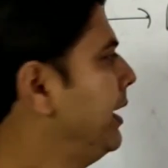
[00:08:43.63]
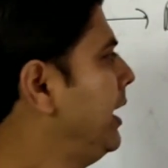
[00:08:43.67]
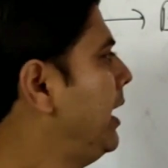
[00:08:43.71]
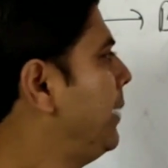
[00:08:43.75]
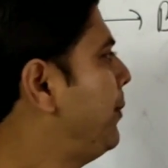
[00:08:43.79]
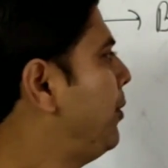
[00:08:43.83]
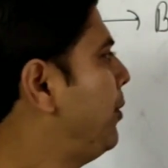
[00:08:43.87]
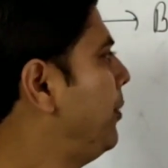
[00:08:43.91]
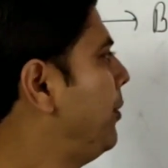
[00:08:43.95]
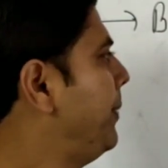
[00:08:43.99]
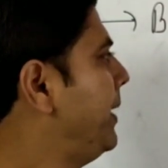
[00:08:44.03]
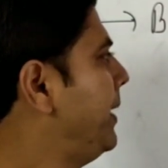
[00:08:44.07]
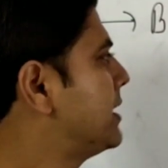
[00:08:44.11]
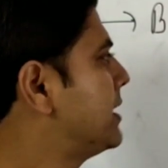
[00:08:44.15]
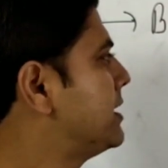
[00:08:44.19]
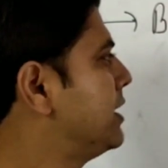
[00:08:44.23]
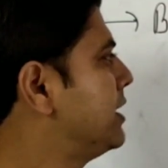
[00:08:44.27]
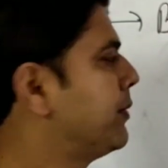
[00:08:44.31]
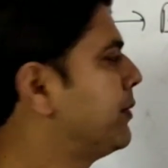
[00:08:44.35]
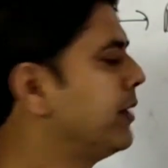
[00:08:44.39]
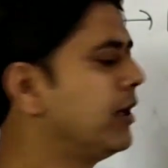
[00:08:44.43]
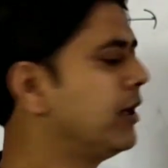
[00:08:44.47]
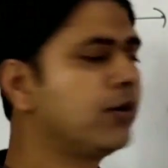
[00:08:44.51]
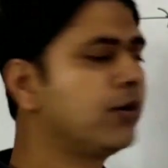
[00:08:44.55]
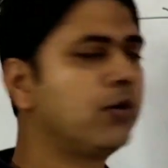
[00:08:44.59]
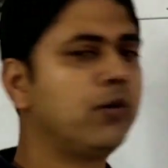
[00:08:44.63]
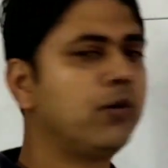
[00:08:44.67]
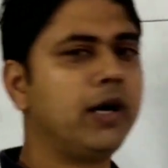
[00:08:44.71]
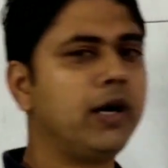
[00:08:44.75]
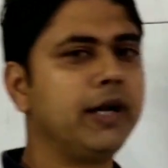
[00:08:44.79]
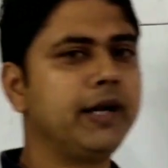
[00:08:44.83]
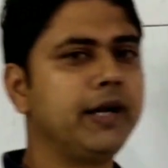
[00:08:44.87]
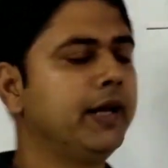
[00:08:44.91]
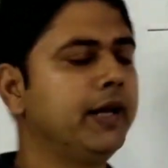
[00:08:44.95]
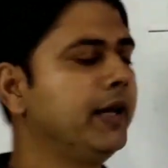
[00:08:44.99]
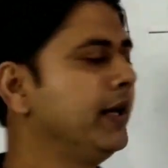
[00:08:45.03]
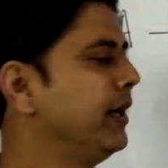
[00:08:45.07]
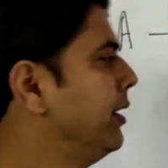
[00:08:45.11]
F of x equal to
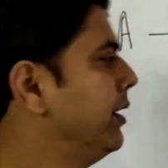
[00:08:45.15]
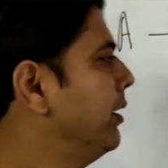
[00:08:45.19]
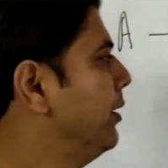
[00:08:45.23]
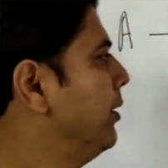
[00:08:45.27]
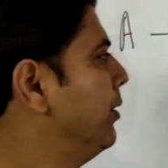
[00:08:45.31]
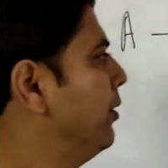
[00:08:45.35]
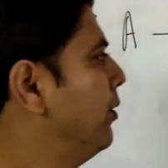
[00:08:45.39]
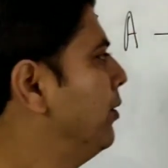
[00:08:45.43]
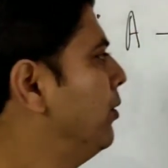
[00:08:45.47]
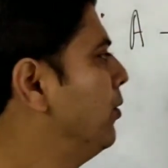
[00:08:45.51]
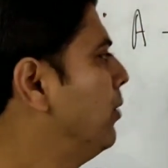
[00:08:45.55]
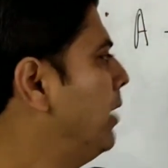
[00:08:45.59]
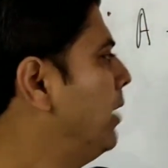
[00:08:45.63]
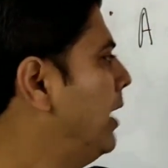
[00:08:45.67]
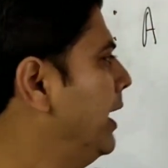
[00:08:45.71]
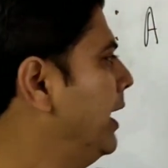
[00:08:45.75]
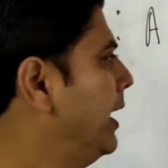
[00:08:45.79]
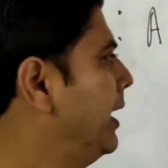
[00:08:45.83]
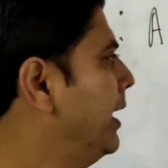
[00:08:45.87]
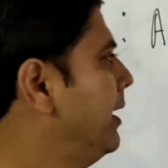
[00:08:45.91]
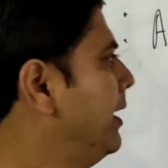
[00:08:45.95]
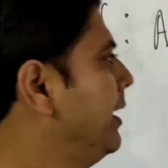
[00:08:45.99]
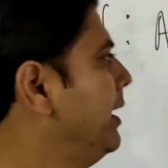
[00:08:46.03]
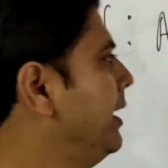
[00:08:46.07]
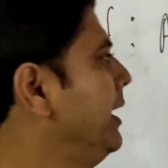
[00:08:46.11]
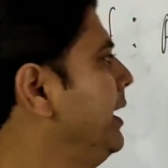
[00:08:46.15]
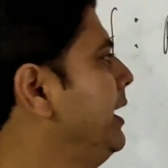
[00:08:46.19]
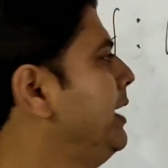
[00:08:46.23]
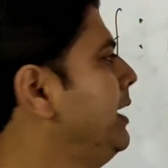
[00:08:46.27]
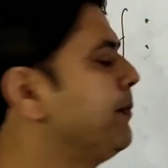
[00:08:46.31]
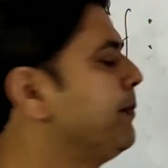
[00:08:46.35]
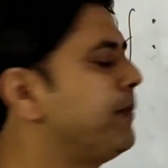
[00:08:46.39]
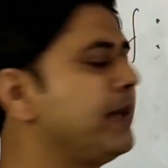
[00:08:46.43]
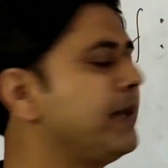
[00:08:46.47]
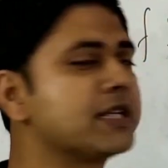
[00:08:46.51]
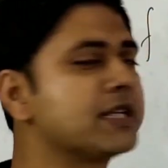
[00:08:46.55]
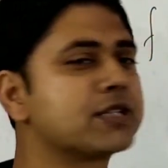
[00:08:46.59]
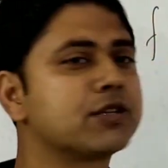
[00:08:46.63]
what? Y.
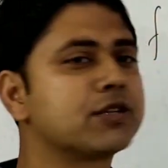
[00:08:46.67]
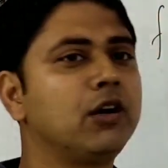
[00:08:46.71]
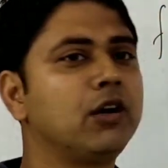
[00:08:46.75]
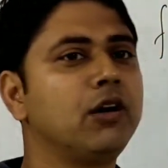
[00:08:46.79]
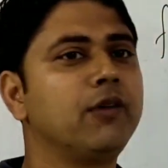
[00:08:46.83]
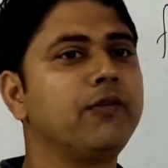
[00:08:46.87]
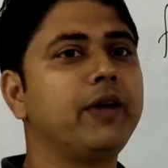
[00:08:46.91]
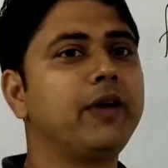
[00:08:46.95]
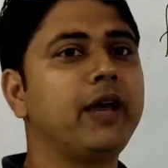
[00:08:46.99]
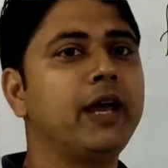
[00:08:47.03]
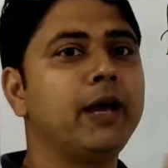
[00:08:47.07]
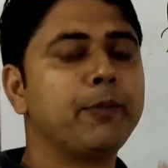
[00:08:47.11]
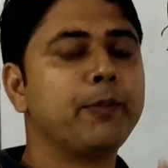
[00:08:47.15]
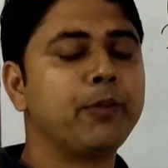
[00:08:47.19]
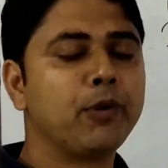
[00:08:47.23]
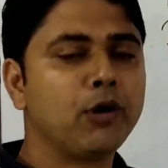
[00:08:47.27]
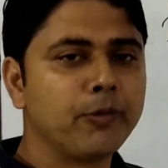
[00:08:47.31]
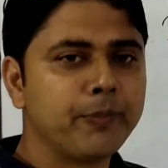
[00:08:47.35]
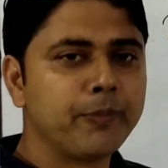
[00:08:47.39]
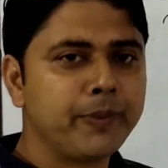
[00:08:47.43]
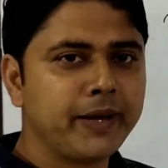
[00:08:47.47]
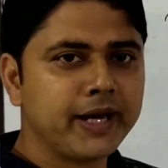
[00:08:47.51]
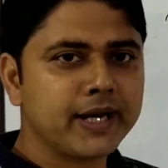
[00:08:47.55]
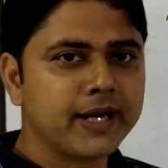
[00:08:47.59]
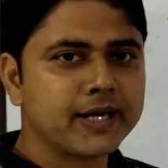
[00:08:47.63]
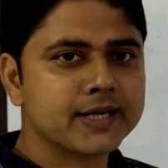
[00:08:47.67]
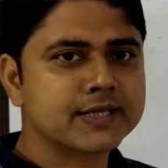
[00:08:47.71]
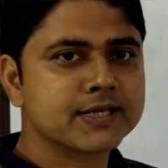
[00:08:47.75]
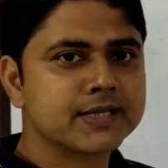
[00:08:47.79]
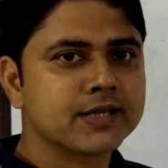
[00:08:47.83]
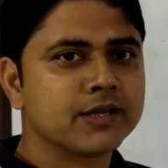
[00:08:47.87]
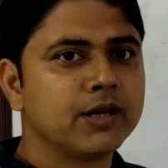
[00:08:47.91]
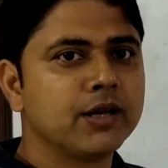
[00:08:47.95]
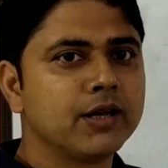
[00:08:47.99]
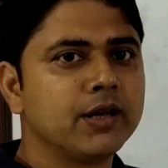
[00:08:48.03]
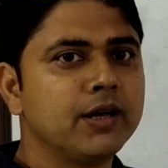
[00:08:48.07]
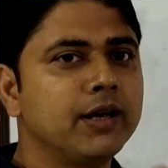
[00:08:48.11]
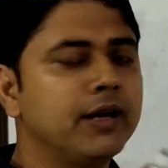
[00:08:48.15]
In place of f of
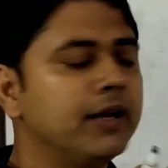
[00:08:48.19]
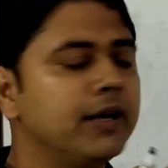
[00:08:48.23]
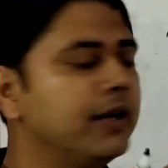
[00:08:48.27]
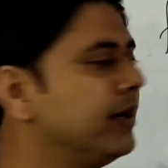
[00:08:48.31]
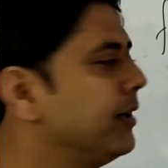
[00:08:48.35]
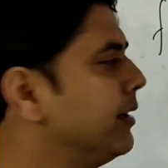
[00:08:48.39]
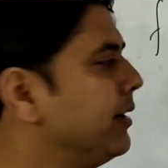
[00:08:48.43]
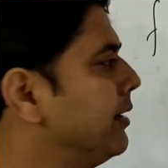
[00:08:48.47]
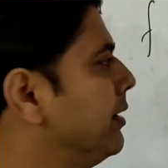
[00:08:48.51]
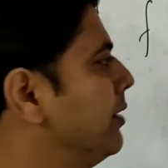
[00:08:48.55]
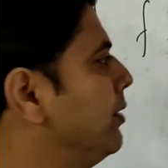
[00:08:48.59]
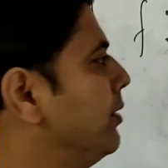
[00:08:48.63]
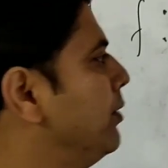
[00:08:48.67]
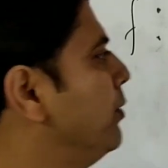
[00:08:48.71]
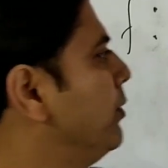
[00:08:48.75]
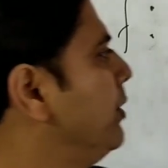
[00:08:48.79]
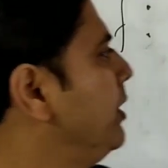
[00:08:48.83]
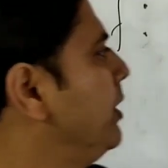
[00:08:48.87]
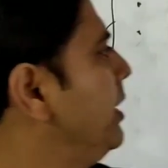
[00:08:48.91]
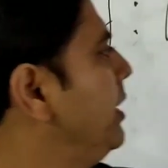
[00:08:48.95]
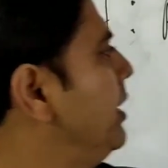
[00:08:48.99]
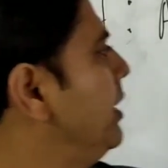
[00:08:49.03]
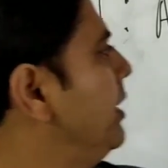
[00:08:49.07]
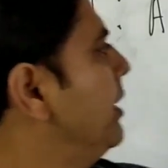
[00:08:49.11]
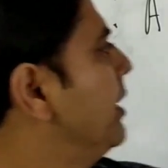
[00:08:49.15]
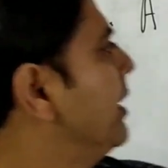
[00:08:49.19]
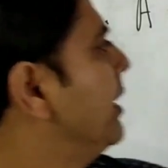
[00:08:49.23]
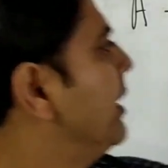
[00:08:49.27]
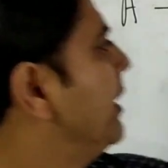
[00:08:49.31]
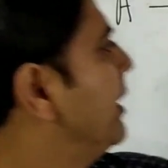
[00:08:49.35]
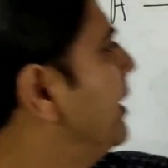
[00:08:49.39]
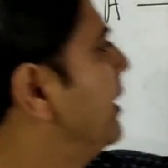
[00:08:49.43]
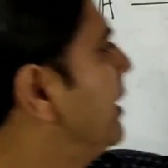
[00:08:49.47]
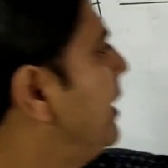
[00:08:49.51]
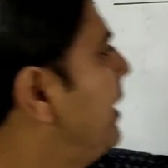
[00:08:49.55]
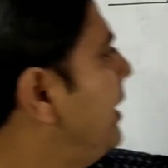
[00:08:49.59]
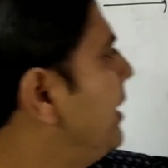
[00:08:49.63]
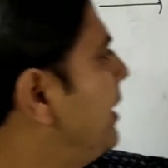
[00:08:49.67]
x, we
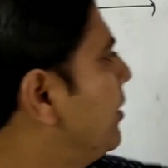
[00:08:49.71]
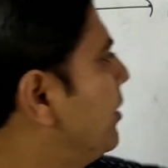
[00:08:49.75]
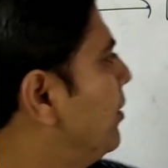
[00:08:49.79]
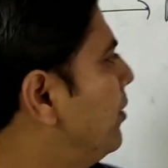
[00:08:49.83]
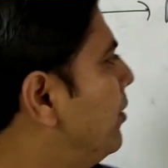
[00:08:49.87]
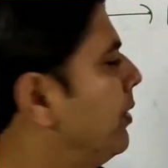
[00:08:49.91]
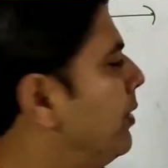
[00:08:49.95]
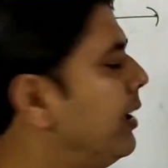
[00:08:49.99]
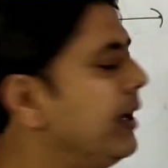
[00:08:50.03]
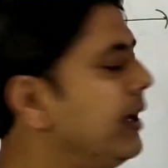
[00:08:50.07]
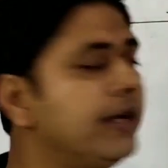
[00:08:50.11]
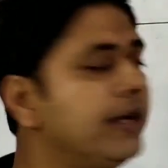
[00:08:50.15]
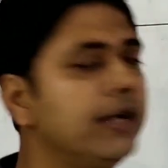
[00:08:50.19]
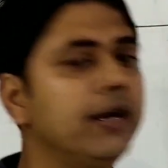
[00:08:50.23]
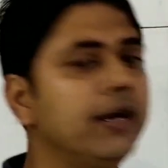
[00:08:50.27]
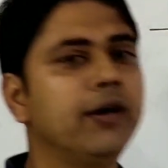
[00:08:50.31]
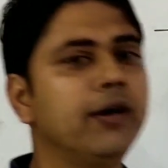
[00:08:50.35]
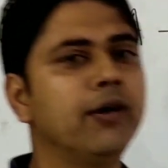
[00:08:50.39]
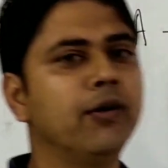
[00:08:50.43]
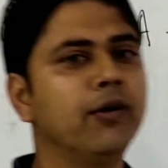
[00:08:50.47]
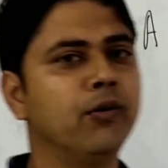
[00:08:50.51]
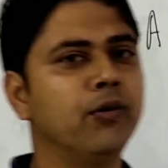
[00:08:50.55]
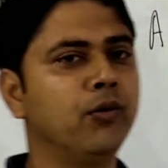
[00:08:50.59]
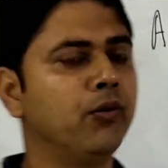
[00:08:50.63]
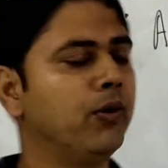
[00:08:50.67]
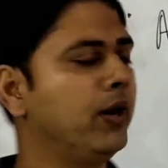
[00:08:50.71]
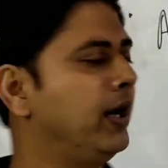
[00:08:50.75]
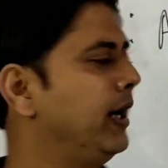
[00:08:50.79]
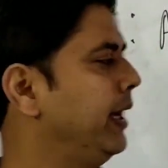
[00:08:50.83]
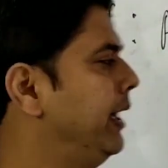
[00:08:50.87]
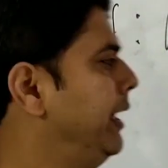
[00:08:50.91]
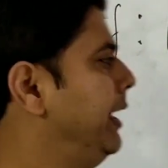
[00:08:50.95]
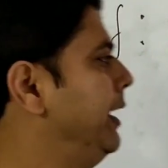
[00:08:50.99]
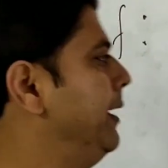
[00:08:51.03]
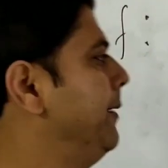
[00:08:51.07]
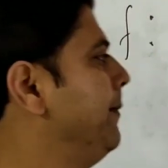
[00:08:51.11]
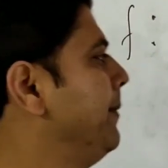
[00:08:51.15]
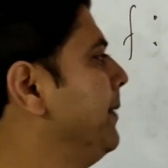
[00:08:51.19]
write what?
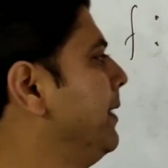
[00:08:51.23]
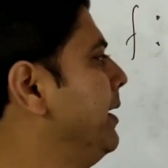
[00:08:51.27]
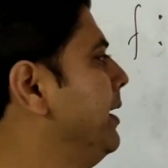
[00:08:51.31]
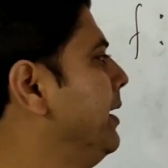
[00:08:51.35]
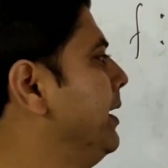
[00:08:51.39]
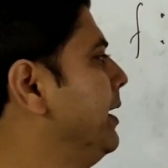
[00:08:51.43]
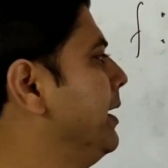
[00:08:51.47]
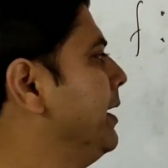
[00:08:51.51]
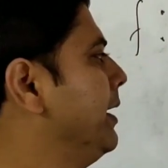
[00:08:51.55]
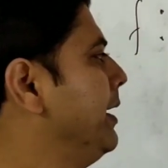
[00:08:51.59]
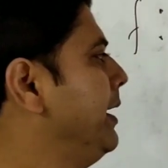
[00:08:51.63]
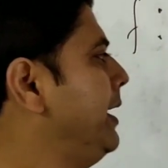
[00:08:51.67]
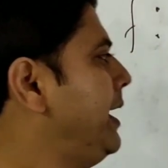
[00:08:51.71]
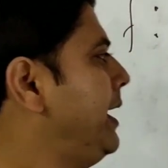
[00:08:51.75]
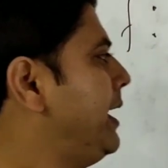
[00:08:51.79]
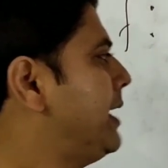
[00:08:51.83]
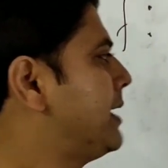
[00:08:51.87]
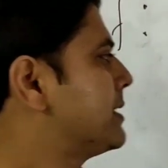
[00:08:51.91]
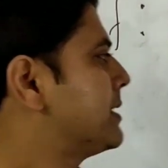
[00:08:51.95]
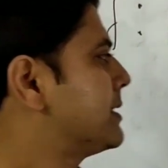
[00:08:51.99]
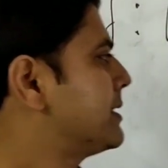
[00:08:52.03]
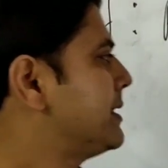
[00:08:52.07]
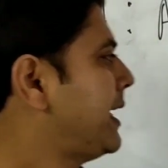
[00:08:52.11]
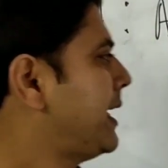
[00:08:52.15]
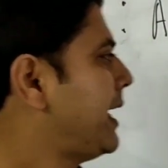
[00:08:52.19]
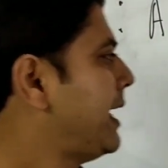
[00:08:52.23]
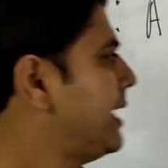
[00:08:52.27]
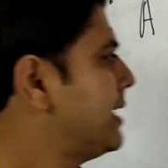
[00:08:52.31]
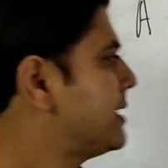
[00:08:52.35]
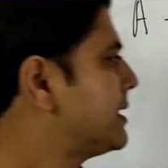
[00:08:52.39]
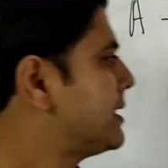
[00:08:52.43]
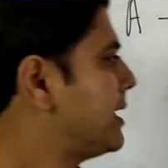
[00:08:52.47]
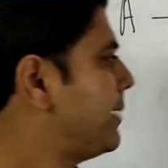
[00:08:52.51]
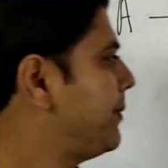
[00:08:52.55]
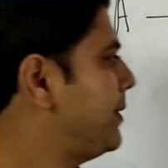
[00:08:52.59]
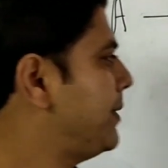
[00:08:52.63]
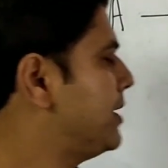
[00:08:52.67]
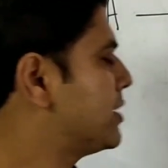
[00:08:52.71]
Y. Next, second
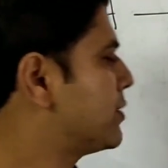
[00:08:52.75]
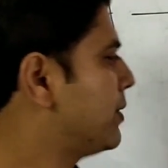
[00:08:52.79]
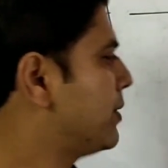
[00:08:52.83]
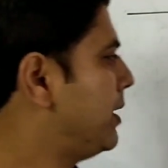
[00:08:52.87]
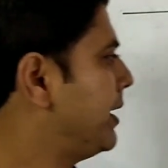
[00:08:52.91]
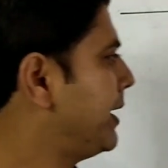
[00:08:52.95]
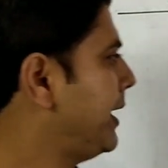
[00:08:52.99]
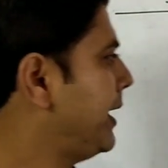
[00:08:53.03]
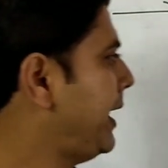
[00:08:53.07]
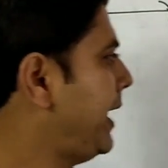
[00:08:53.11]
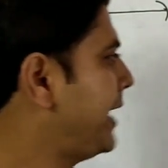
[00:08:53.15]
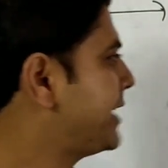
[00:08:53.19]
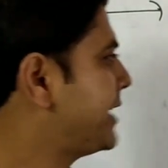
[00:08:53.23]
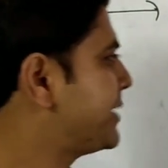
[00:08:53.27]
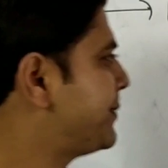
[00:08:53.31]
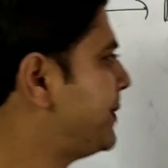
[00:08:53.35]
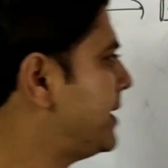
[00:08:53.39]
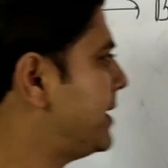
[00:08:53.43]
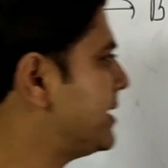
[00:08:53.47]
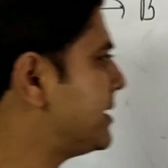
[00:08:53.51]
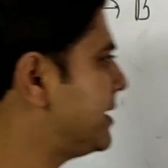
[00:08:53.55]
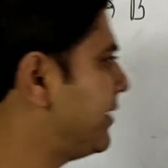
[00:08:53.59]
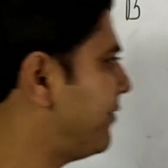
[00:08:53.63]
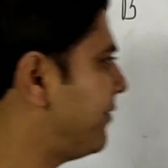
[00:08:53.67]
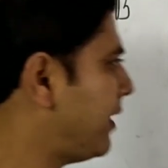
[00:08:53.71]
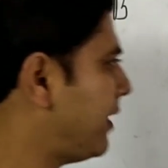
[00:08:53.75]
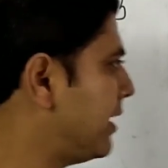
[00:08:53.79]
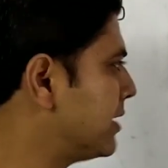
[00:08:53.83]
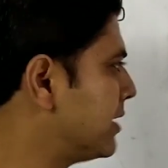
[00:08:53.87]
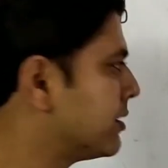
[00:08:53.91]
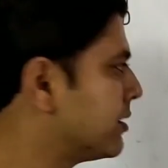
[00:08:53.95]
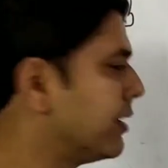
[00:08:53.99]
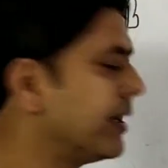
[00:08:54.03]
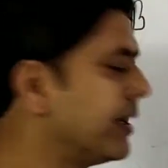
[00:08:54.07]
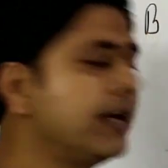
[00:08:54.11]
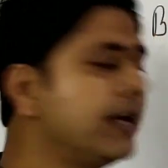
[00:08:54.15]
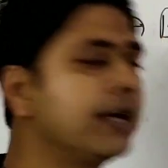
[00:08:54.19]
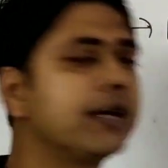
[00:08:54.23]
step is what? Express the
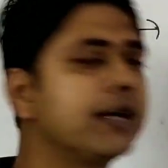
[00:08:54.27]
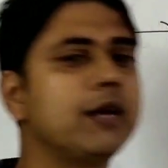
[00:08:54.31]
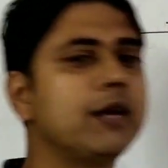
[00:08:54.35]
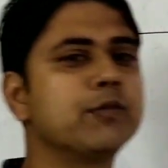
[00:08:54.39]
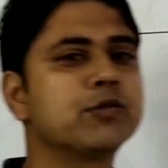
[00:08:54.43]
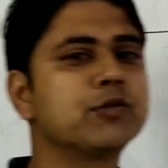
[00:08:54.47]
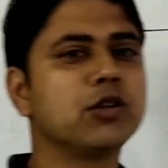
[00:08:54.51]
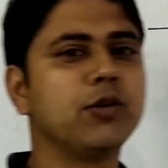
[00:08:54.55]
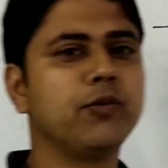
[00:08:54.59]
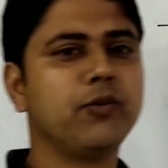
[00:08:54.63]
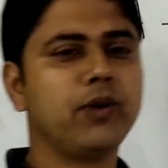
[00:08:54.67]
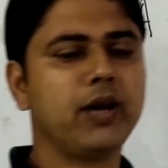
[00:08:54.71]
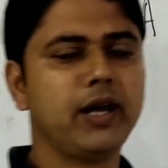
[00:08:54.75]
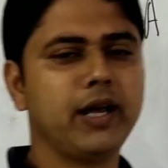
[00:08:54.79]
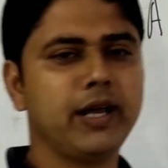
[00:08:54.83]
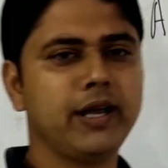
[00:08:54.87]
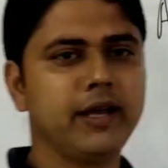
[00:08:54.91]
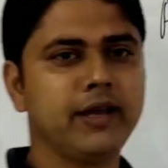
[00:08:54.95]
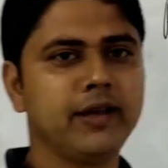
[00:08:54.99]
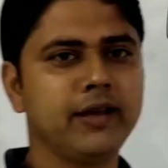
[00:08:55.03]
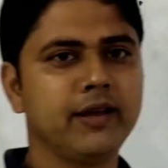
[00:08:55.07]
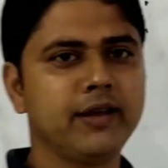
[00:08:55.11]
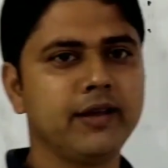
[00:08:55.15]
function in terms of y.